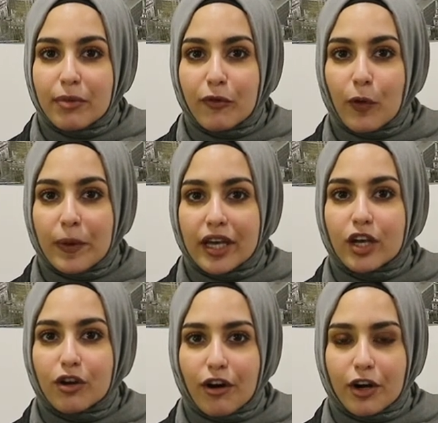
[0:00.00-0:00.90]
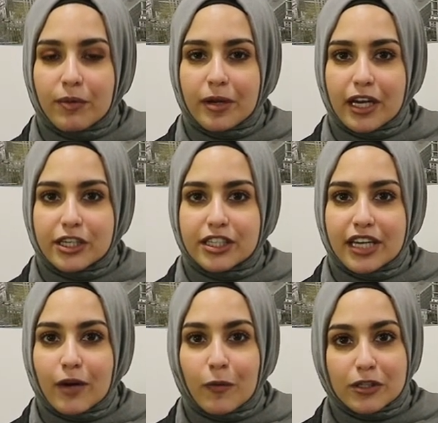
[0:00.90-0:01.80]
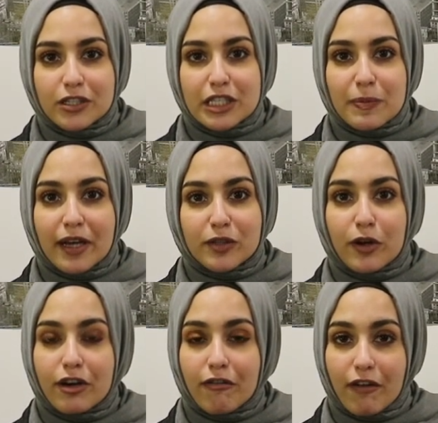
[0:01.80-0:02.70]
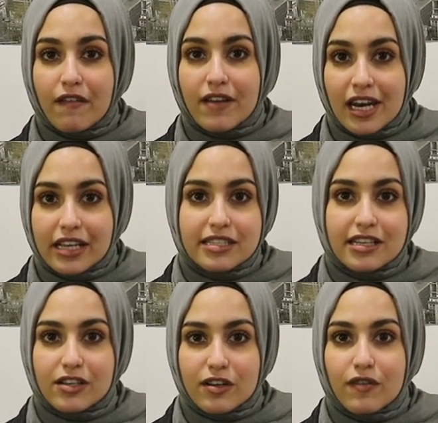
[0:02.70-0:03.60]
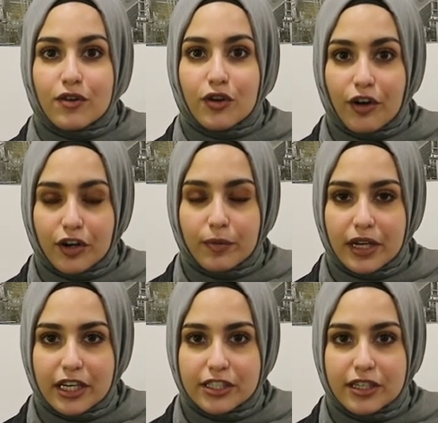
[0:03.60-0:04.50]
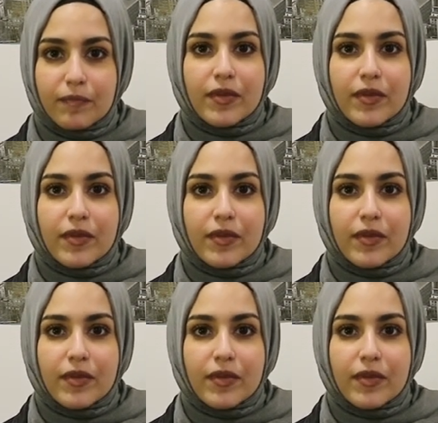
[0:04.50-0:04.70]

before picking your accommodation and what to expect when you arrive in Leicester to live in your accommodation.